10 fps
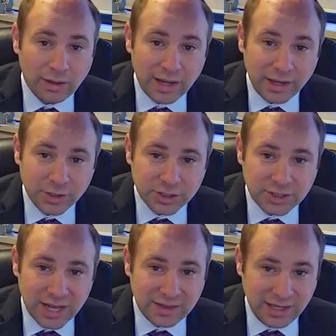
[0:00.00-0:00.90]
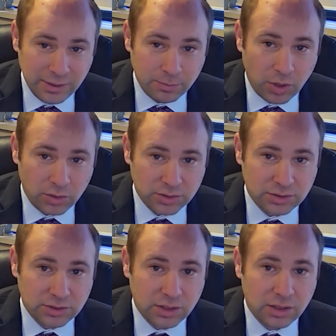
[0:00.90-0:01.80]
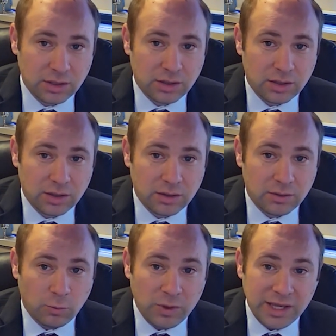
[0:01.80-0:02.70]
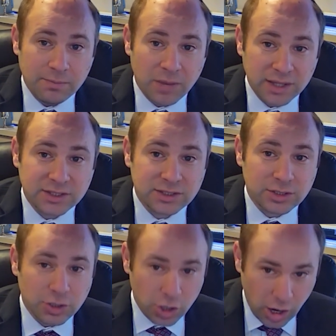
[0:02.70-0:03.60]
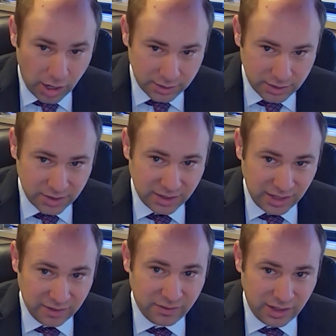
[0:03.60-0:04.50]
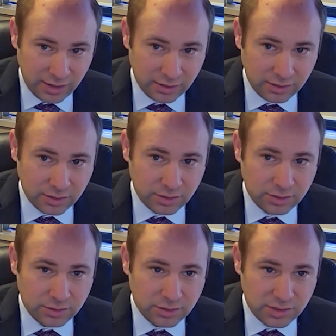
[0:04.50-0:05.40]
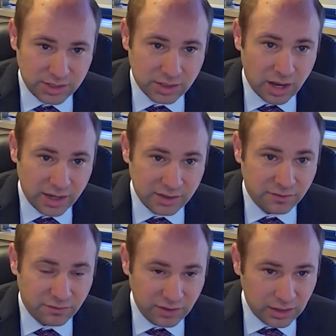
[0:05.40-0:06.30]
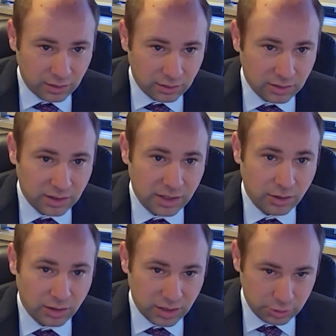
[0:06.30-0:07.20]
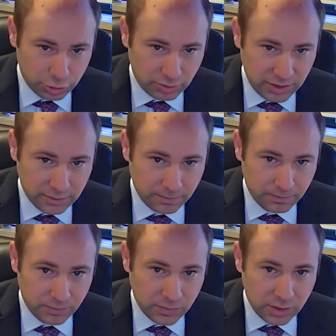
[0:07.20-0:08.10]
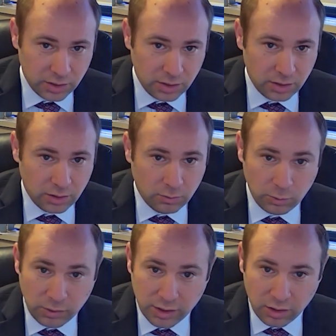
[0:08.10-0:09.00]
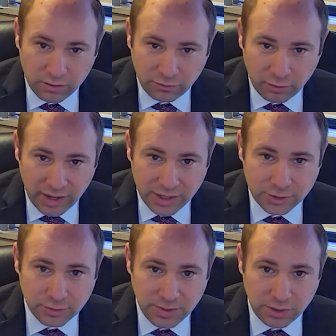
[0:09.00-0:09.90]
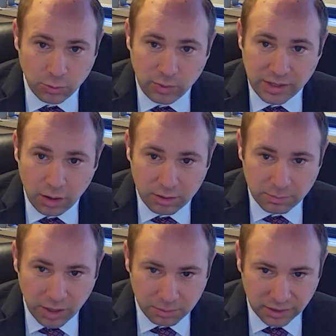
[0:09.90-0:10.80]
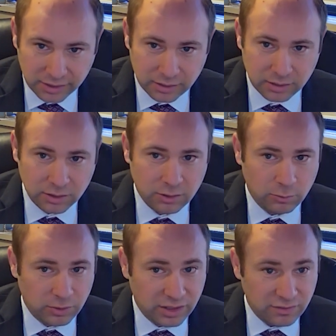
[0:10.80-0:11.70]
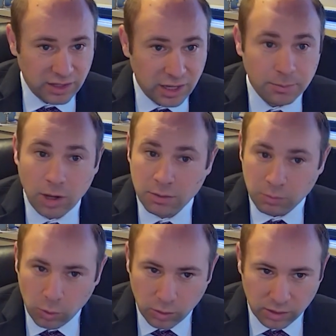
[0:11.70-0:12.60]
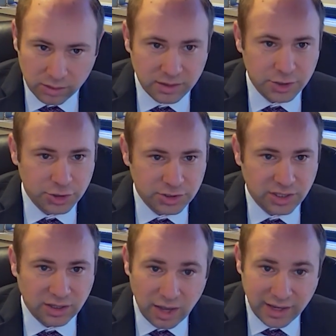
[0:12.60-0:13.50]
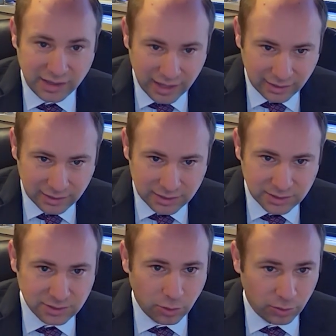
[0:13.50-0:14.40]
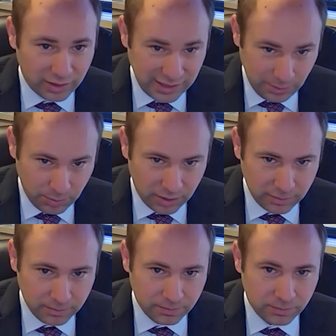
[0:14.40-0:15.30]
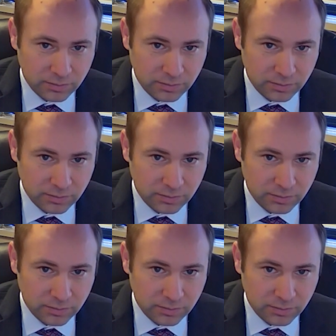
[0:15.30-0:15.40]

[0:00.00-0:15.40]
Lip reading: While I understand the impulse, we must not give in to this kind of fear in our country. When we are afraid to be who we are in public, we're giving up on more than just a high necklace or a kippah.